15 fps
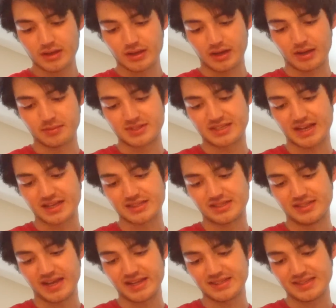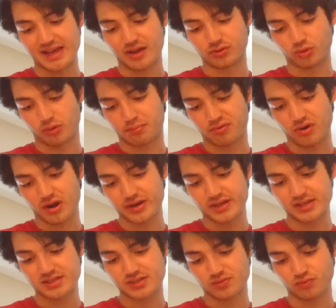says Daisy Outdoor
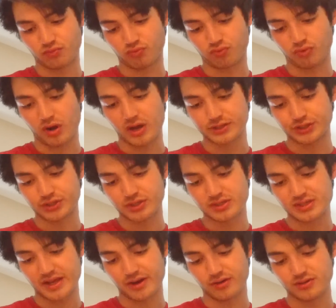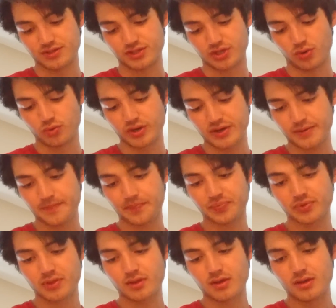Products, Rogers, Arizona.
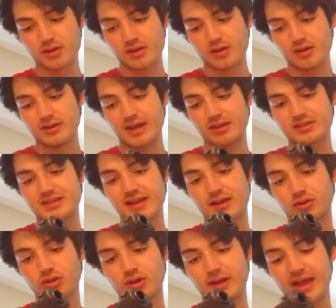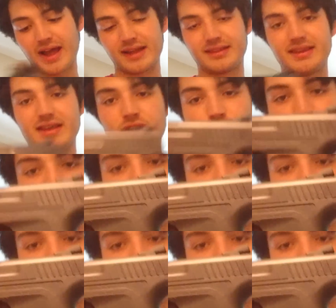Now let's take a look at the grip